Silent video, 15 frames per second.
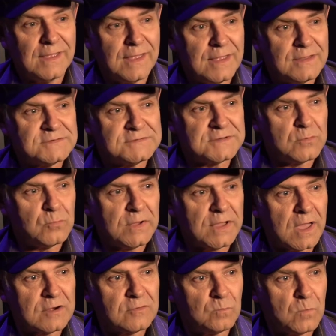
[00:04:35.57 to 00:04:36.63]
And so we
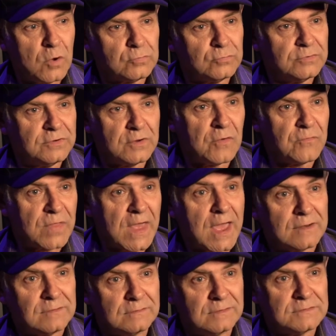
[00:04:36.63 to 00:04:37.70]
kind of modeled it off
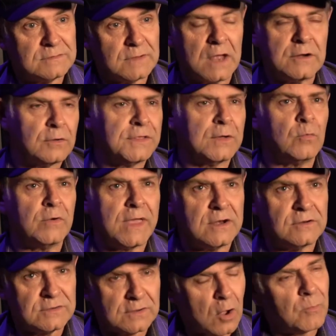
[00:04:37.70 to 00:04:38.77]
that. And I don't think we'll get
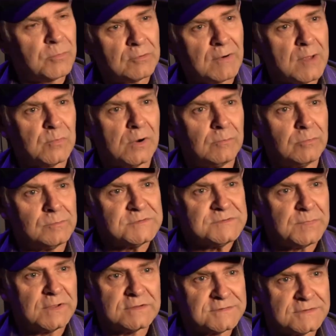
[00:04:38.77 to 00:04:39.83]
into copyright problems
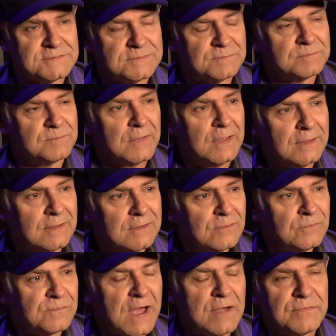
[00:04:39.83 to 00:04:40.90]
because it's
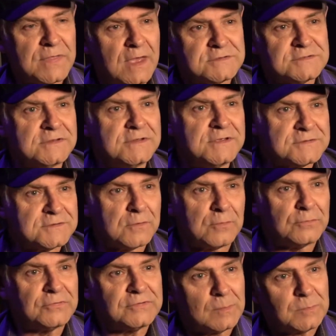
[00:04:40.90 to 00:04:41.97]
5,000 years
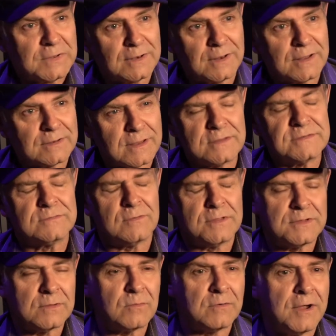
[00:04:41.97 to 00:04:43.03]
old or something like that. So I
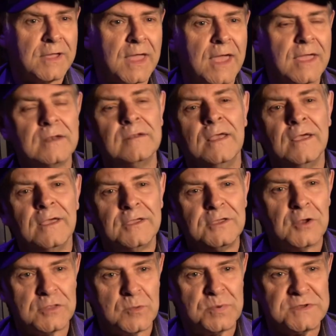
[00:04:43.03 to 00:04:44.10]
think we're okay. And,
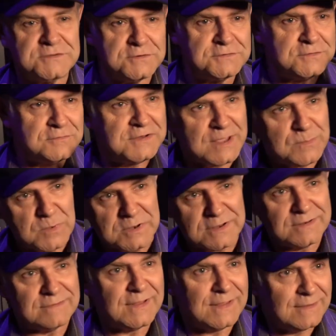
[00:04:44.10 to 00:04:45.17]
the Pazuzu demon
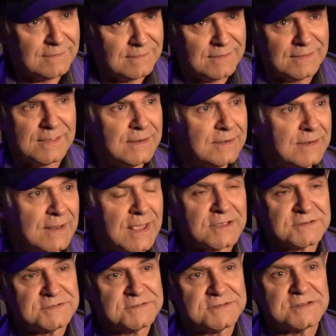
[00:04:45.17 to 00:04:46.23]
in The
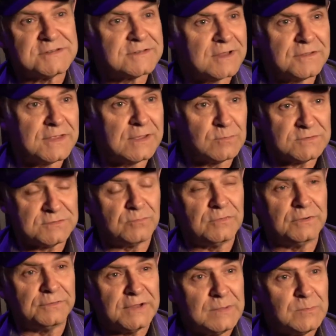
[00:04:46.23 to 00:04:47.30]
Exorcist, I think, was a
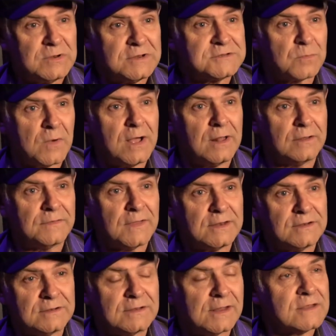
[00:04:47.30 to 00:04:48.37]
real demon as well, and they
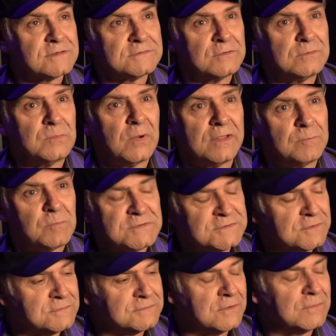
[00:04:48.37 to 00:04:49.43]
didn't get sued by the
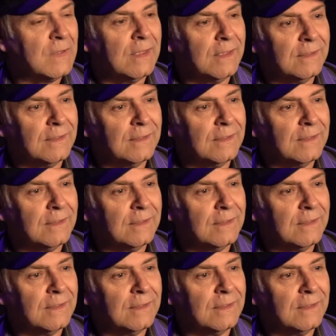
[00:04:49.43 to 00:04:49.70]
Pazuzu.